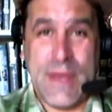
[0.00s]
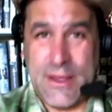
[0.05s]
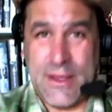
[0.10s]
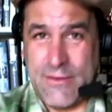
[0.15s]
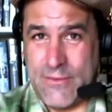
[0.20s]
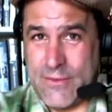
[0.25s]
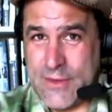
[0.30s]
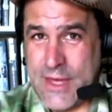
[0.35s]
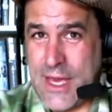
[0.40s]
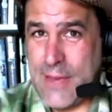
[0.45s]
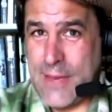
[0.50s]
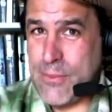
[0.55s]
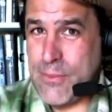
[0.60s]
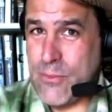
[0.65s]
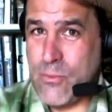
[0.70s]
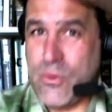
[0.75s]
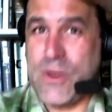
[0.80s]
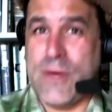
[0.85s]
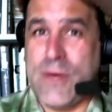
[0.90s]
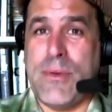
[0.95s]
they keep
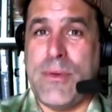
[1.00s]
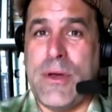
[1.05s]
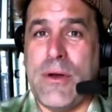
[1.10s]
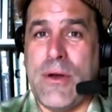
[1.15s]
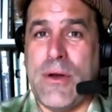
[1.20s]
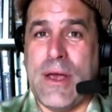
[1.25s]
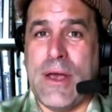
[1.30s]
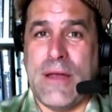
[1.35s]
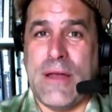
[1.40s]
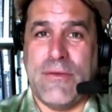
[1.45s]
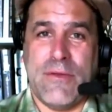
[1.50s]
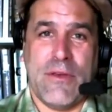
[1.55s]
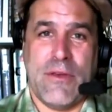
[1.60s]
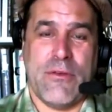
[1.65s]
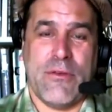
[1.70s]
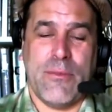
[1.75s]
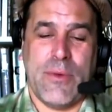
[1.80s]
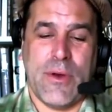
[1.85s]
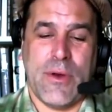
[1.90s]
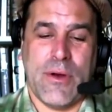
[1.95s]
reappearing and
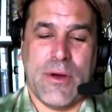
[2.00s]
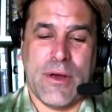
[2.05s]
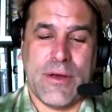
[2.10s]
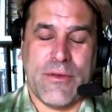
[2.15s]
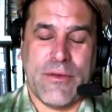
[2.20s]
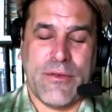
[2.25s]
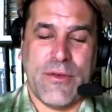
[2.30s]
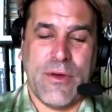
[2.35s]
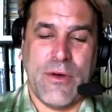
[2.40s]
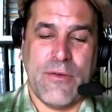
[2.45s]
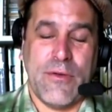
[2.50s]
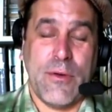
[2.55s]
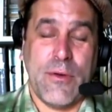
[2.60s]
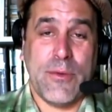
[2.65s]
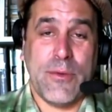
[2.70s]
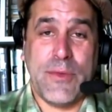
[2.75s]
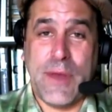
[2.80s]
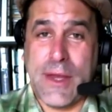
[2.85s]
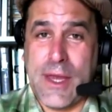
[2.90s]
disappearing. So if you were